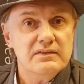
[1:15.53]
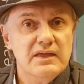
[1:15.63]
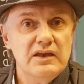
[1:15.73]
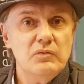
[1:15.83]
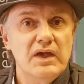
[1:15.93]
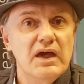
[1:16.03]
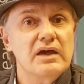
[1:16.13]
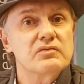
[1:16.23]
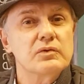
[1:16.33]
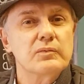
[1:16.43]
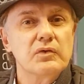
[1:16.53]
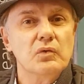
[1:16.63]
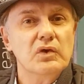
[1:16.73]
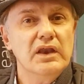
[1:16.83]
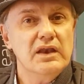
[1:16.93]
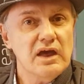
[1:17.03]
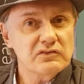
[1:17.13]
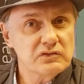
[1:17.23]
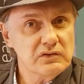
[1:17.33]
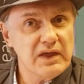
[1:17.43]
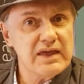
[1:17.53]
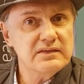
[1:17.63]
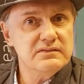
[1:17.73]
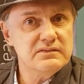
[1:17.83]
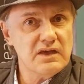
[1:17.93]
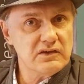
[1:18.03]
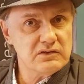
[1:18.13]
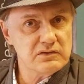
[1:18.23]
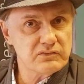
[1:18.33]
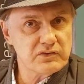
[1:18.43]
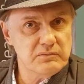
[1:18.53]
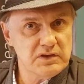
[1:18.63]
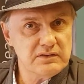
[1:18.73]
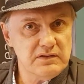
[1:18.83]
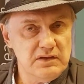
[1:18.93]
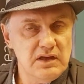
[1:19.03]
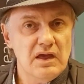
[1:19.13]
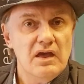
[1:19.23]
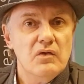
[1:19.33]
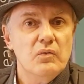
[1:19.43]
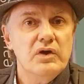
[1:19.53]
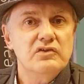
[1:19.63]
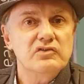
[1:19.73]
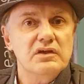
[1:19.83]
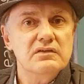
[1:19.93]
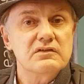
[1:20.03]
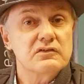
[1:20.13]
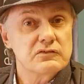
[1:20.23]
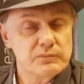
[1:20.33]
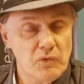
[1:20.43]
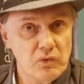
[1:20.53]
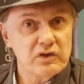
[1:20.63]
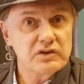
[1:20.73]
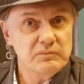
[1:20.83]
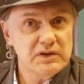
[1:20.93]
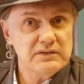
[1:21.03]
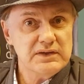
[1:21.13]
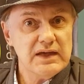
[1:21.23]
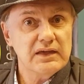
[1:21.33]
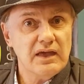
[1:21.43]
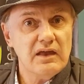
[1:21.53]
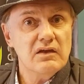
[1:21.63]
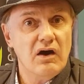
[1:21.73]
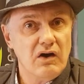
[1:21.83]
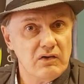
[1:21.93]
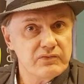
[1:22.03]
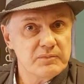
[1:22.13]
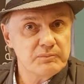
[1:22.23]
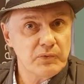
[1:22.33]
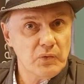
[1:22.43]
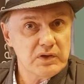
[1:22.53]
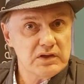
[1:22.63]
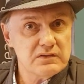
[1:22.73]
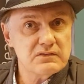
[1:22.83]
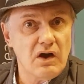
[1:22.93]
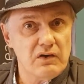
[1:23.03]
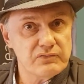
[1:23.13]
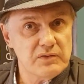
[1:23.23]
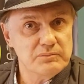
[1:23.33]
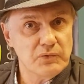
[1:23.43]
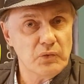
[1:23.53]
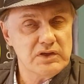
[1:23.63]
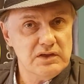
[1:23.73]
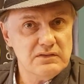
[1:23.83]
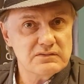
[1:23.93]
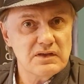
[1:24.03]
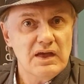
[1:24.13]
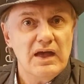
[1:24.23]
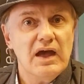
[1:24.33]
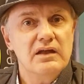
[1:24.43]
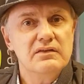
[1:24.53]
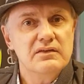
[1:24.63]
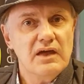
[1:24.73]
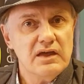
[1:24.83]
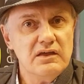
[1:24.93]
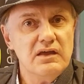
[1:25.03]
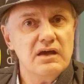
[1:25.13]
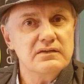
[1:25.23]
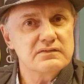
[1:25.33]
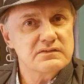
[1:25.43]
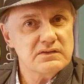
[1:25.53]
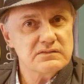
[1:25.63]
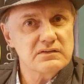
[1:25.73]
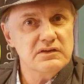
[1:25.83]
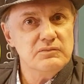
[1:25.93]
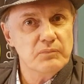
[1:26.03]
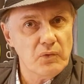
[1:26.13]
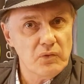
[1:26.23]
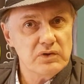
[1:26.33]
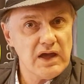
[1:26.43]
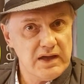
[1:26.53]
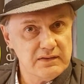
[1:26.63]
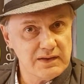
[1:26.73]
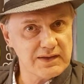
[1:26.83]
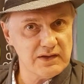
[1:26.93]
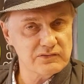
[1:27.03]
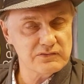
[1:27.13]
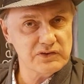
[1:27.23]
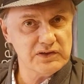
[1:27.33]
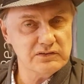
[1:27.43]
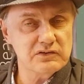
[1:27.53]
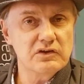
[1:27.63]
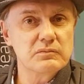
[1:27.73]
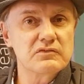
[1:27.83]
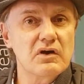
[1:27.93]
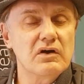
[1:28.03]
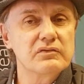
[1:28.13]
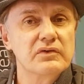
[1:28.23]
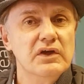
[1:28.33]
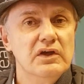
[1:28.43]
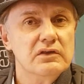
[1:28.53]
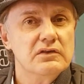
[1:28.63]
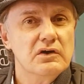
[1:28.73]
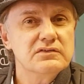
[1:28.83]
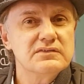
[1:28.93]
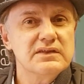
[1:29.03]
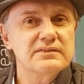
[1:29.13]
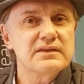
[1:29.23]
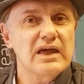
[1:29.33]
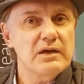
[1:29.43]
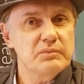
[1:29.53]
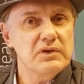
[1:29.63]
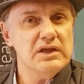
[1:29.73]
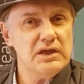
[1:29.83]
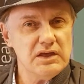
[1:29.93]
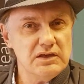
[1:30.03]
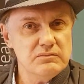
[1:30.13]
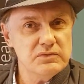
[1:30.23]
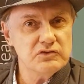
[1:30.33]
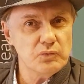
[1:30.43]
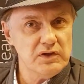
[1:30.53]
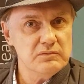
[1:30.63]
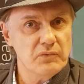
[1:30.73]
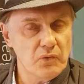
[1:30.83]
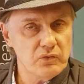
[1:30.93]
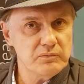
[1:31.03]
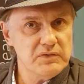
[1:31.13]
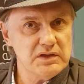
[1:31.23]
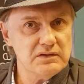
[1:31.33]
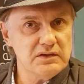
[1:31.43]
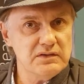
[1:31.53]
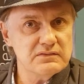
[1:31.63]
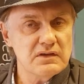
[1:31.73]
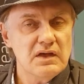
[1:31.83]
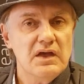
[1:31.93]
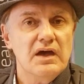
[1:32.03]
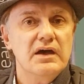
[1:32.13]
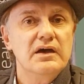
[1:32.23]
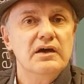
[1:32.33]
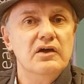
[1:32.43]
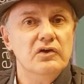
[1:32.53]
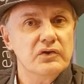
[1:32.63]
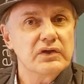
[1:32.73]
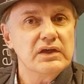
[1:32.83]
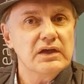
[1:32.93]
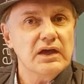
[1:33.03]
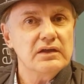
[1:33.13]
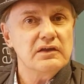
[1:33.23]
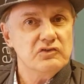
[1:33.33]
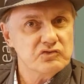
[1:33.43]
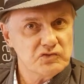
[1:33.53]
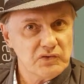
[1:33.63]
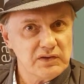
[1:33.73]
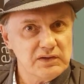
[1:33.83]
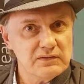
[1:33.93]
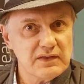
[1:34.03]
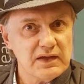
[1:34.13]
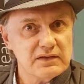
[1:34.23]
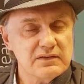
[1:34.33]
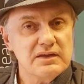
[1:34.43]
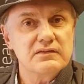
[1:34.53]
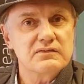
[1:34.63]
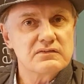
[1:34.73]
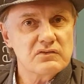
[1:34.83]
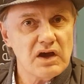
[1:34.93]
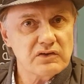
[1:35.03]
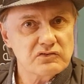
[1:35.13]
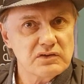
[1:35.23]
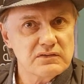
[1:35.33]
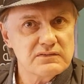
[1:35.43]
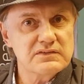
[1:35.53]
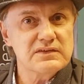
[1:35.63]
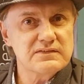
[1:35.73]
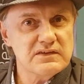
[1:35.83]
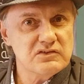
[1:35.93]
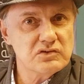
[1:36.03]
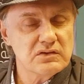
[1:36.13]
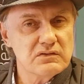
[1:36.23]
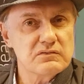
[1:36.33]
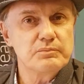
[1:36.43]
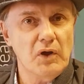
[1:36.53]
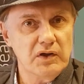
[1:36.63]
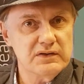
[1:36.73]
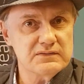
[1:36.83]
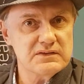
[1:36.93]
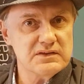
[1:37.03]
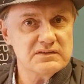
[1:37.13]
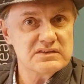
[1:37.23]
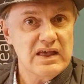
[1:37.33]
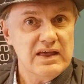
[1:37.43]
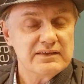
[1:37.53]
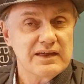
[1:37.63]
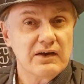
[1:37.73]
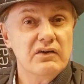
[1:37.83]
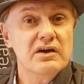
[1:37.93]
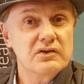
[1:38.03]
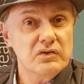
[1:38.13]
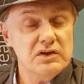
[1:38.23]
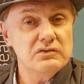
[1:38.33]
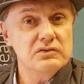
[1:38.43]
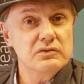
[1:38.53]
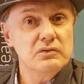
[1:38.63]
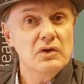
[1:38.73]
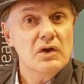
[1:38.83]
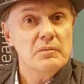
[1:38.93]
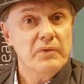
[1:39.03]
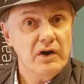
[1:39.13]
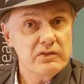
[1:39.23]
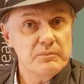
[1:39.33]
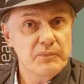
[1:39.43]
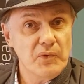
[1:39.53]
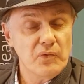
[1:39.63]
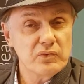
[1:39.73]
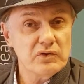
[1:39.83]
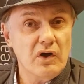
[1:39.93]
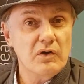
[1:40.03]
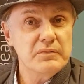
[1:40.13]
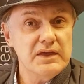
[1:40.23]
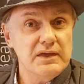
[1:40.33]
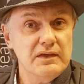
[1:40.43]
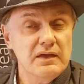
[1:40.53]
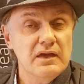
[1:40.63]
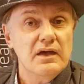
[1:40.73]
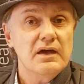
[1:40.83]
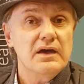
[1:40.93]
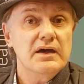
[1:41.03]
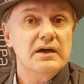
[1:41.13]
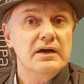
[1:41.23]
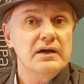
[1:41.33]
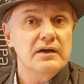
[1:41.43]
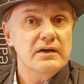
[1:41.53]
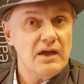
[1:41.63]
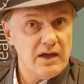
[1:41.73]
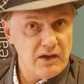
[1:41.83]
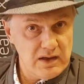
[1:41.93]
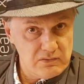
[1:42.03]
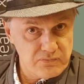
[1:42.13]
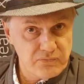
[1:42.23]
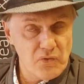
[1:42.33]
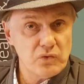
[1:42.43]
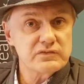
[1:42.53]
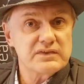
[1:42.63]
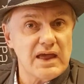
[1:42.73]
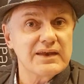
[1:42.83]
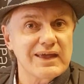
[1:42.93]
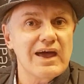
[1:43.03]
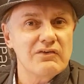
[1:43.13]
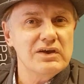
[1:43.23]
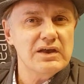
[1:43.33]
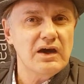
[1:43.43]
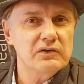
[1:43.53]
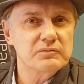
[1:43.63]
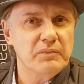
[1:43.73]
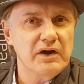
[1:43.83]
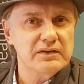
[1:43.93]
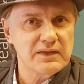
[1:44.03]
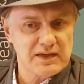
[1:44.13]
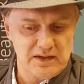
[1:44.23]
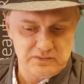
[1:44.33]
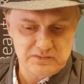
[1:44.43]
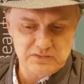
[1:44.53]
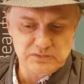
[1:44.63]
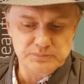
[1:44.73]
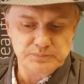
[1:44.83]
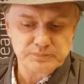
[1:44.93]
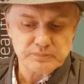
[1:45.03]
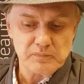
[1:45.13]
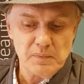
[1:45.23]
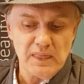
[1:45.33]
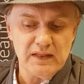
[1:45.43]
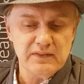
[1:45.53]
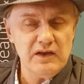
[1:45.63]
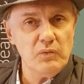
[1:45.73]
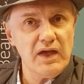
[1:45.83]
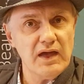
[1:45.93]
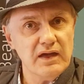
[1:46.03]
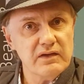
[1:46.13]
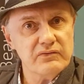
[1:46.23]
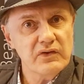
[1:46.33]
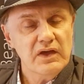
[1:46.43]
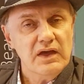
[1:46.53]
Then we have what we call a national executive committee, which is a smaller committee, again half employers, half employees, and they assist the board and the council in terms of those things that happen in between board meetings, looking at ensuring that the instructions, decisions, policies that are agreed to by the board are being enforced and carried out by the council. Then we have